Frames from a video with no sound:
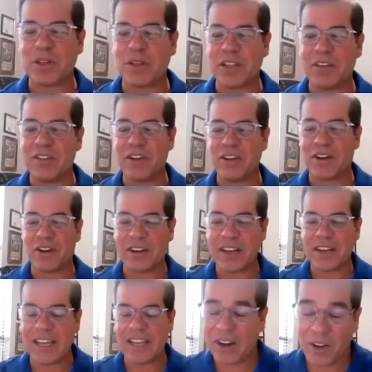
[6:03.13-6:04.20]
to live here
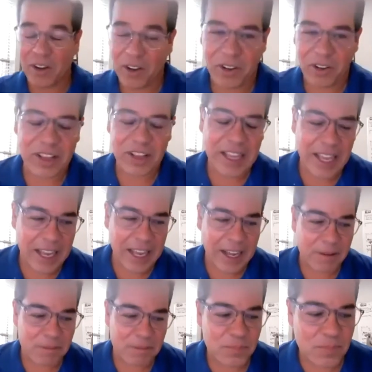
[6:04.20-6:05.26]
at all.
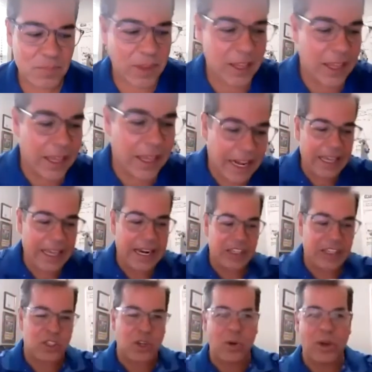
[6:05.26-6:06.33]
And
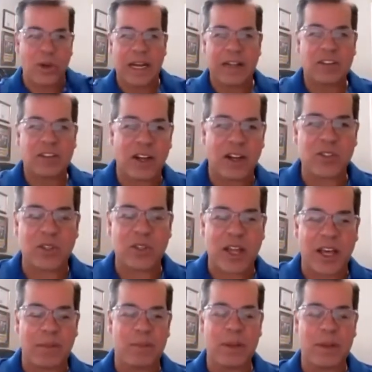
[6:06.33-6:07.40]
I joke and I talk to a
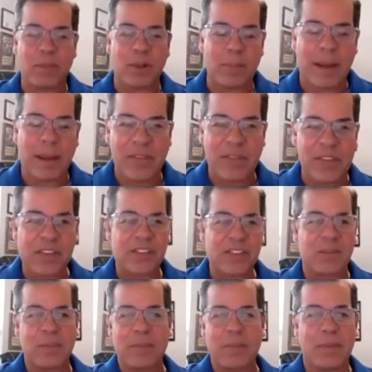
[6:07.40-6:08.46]
lot of people about
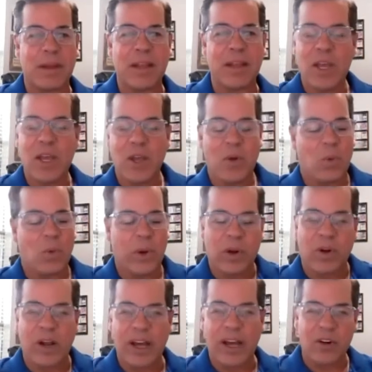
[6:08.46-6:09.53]
this. I mean, but we
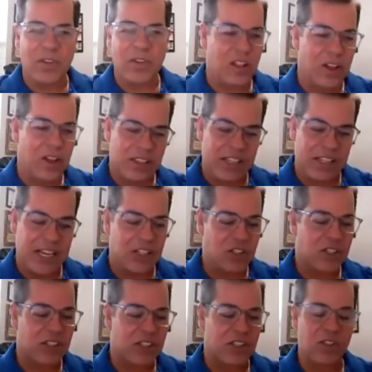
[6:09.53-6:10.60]
are hotter than Los
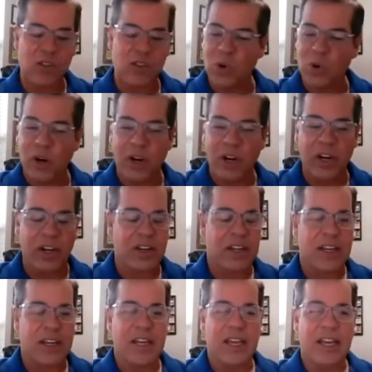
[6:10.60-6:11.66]
Angeles, New York.
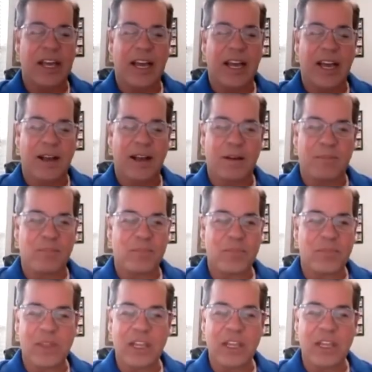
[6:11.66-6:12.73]
There
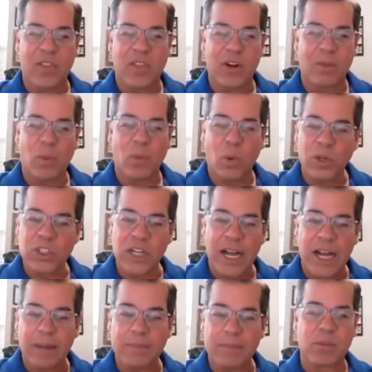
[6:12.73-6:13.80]
are more
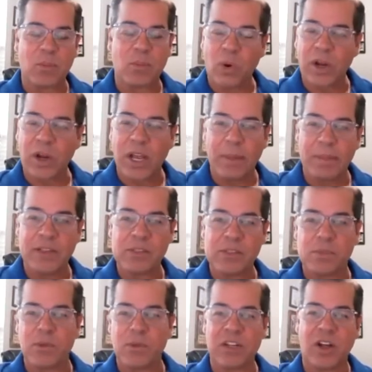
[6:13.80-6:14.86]
jobs and more
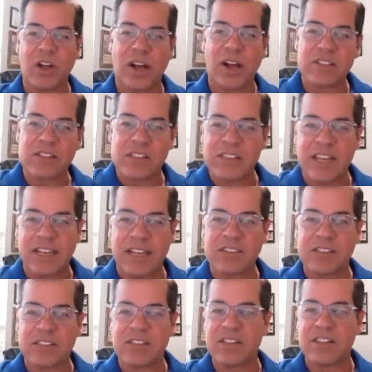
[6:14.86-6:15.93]
companies moving to Austin,
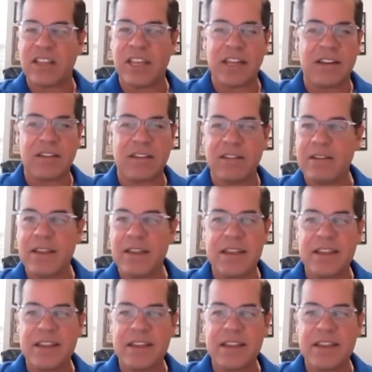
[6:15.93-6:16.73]
Texas than